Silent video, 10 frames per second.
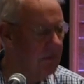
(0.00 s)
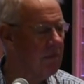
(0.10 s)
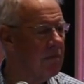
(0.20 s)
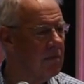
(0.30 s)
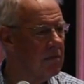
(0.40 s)

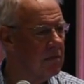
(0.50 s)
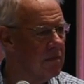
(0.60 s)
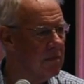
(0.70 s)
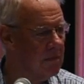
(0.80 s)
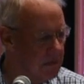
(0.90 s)

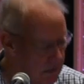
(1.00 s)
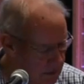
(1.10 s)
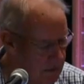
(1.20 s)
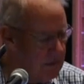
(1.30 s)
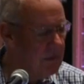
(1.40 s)

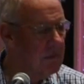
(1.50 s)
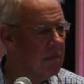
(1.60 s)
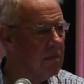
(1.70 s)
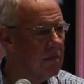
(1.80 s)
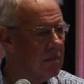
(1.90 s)

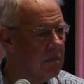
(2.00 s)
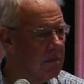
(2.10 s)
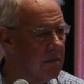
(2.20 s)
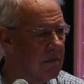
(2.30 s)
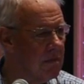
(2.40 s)

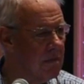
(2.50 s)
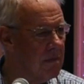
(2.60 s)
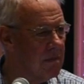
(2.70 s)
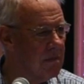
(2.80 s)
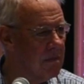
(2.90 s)

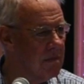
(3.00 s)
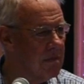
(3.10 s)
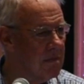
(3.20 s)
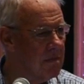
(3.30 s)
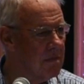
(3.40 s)

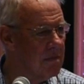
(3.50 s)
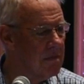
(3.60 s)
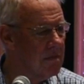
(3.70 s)
Nobody speaks.